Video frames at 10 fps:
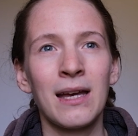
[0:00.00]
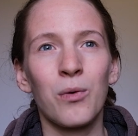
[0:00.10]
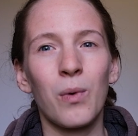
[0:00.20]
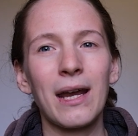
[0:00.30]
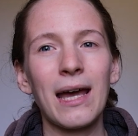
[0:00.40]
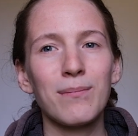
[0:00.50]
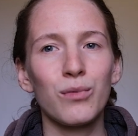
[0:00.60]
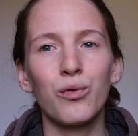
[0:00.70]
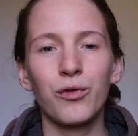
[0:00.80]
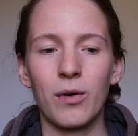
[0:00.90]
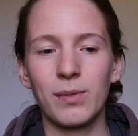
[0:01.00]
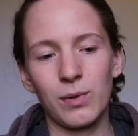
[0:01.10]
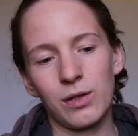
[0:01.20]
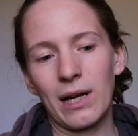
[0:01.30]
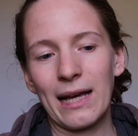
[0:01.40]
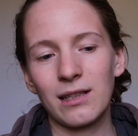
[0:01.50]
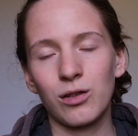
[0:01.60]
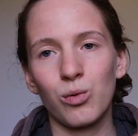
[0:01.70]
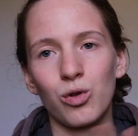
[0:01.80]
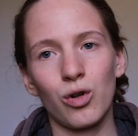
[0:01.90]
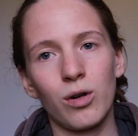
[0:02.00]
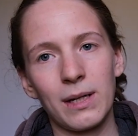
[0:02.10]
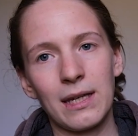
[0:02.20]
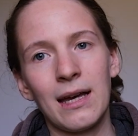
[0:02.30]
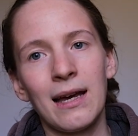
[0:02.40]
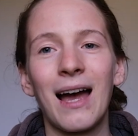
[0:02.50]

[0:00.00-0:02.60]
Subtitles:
when I moved from Switzerland to Germany.